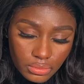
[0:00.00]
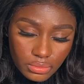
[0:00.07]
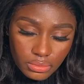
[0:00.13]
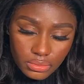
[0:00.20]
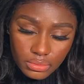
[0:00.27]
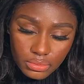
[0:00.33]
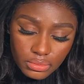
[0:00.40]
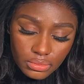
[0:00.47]

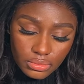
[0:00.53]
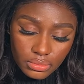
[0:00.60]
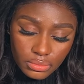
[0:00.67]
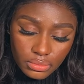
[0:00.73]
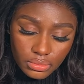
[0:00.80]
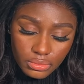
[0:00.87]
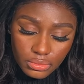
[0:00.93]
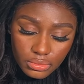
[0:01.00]

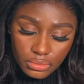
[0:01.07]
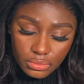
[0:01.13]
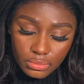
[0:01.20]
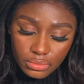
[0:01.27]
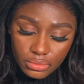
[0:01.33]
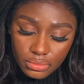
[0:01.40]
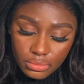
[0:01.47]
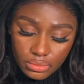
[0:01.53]

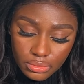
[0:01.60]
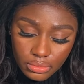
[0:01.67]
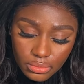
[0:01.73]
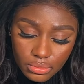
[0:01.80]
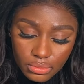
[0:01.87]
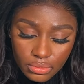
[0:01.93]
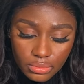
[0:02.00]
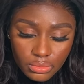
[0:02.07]
Nobody speaks.